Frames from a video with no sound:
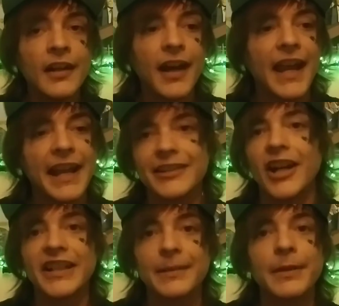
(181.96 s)
I hate
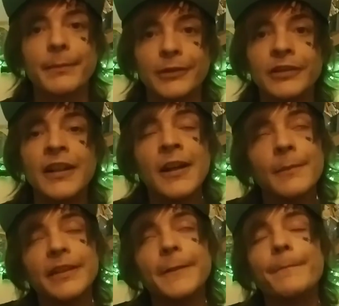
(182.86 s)
talking to people,
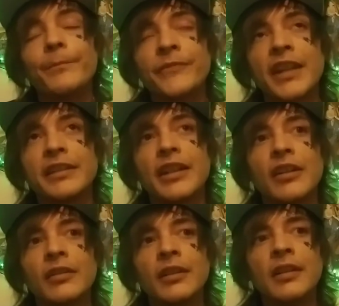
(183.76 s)
but you
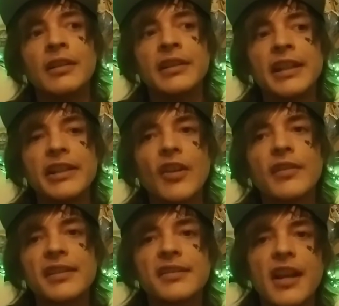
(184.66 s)
don't
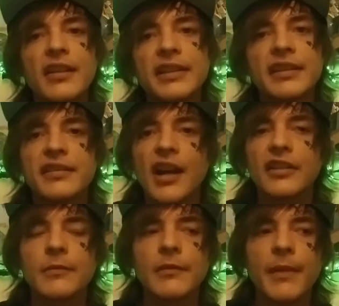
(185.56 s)
necessarily need to talk to
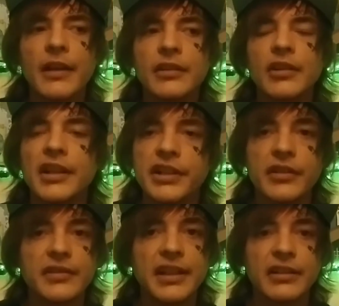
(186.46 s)
them about your
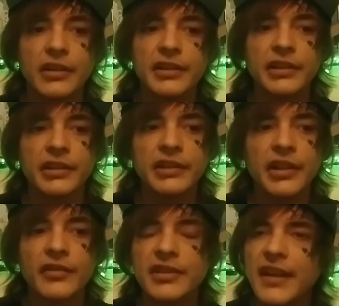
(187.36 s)
issues either.
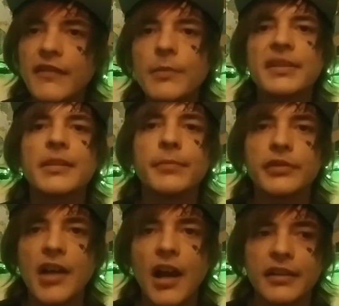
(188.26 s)
Just give them a simple
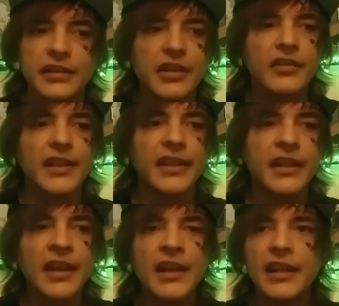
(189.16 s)
talk. Like
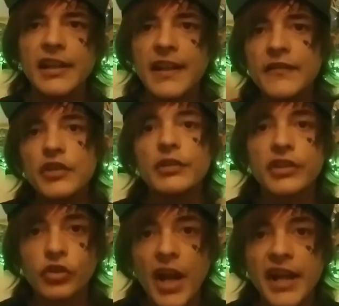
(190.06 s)
it gives you a
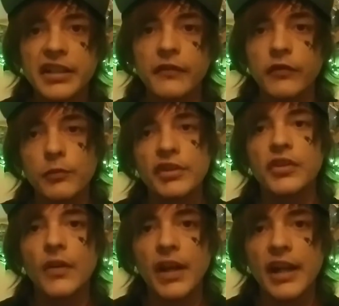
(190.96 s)
distraction from what's
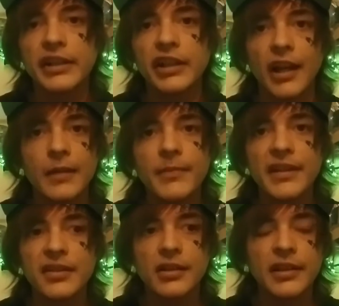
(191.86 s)
going on in your head,
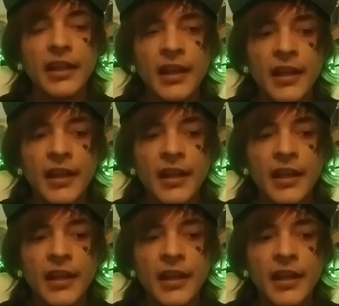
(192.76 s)
basically.